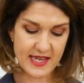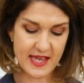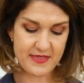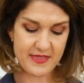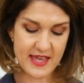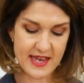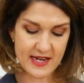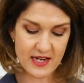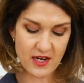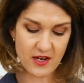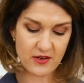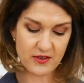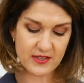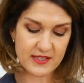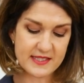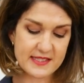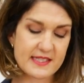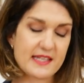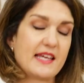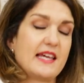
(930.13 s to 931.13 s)
and then
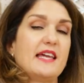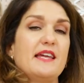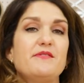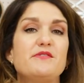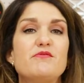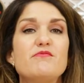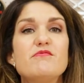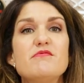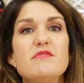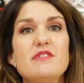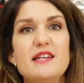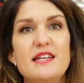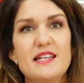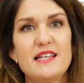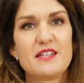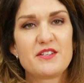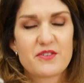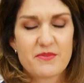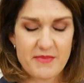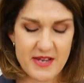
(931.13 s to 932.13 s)
long sleeves,
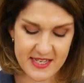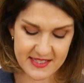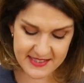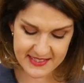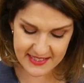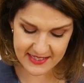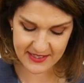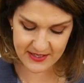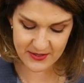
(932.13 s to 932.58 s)
really dramatic